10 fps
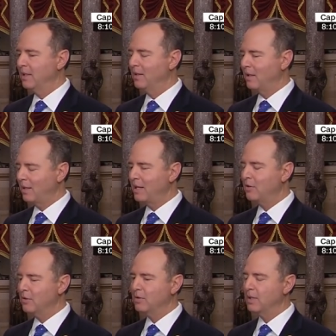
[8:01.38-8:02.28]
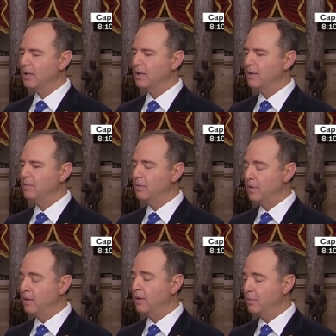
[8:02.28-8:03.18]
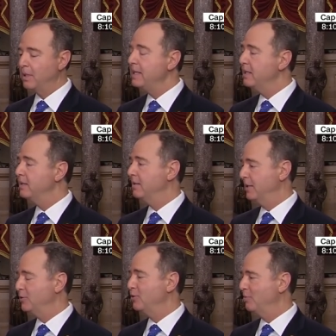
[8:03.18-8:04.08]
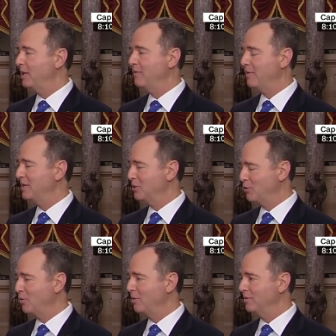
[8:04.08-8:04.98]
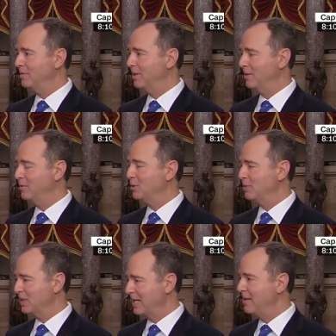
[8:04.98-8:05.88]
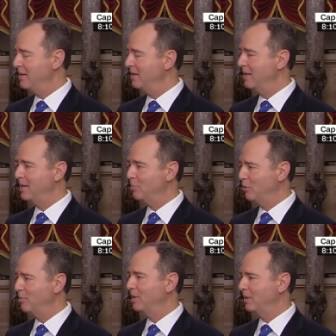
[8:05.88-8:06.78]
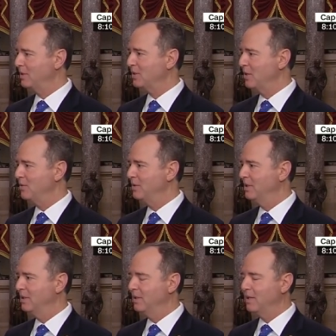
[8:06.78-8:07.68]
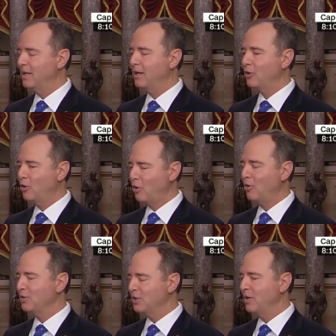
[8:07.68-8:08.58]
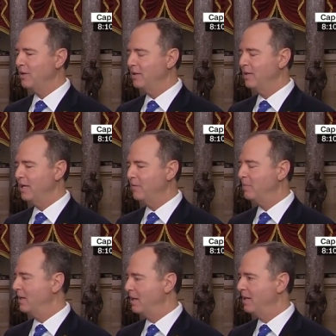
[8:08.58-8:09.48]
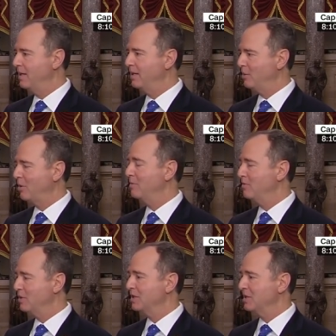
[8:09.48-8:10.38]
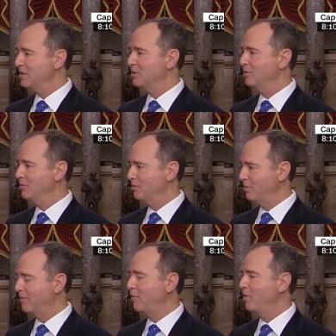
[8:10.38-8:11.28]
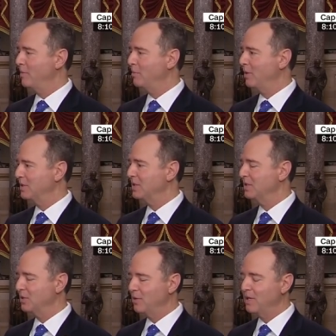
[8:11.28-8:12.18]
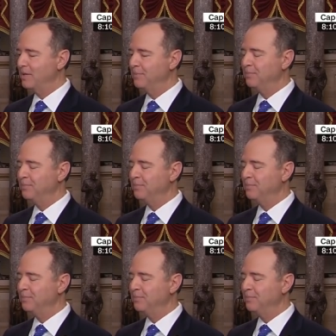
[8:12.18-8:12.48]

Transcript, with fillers: The letter opinion issued by the FISA court, which was scathing and appropriately so, calls on the FBI and the Department of Justice to reform the process so that